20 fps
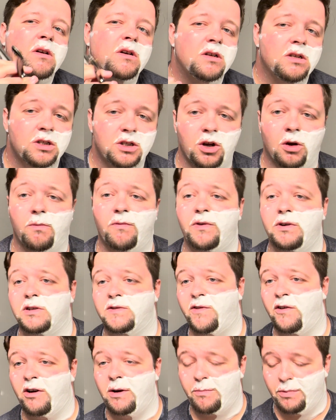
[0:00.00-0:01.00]
Soap feels
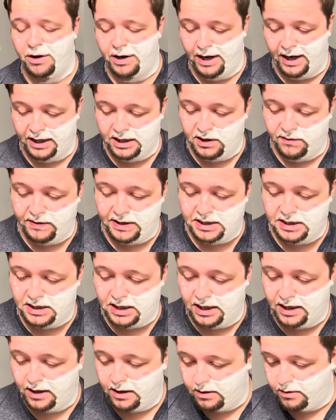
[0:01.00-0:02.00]
very protective and
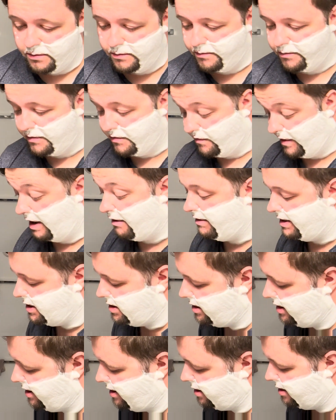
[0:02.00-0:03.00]
slick. Very
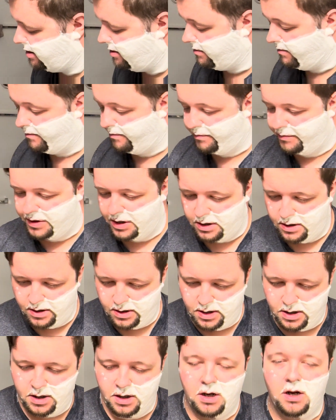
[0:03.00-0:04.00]
slick.
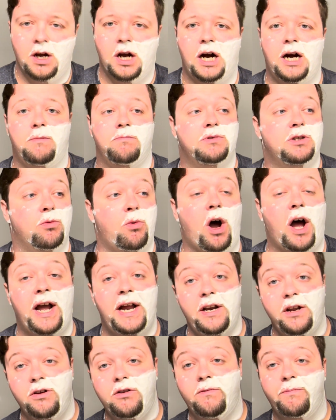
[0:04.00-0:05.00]
So what I
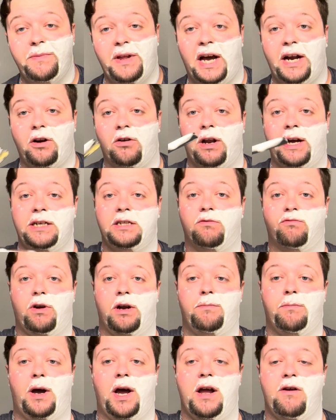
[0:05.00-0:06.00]
do, I don't like to
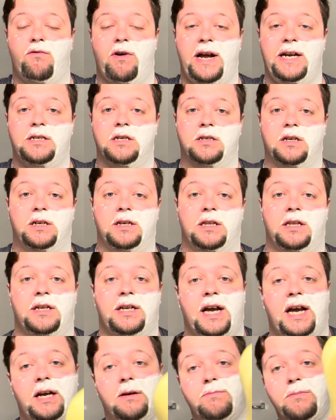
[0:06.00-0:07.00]
run my razors under the
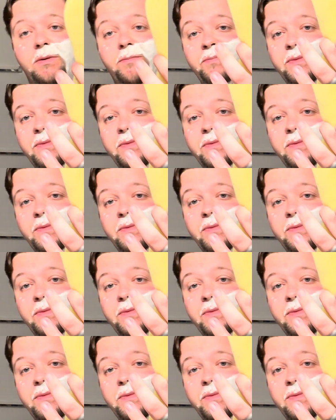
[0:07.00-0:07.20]
tap.